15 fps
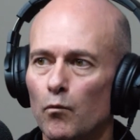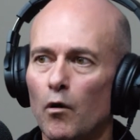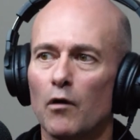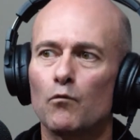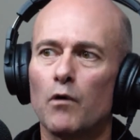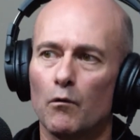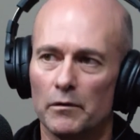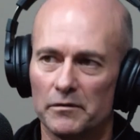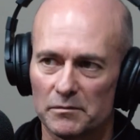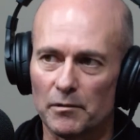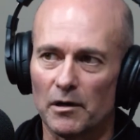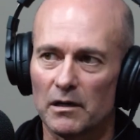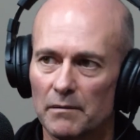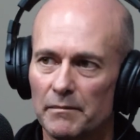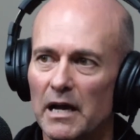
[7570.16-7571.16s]
Like what we
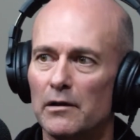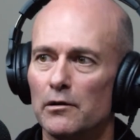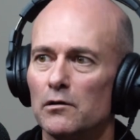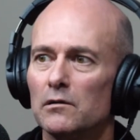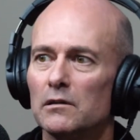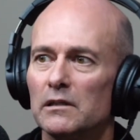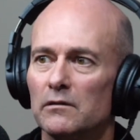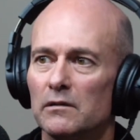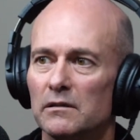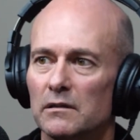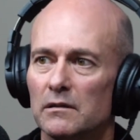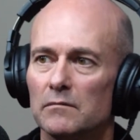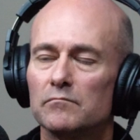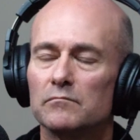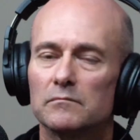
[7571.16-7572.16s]
spoke about earlier in
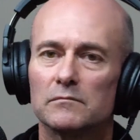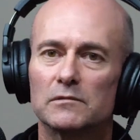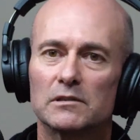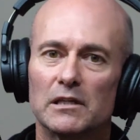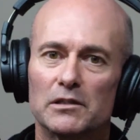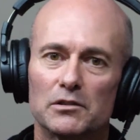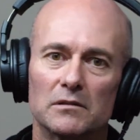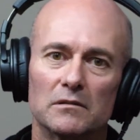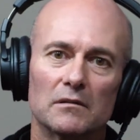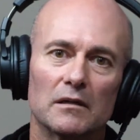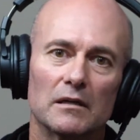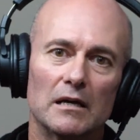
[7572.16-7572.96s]
the session.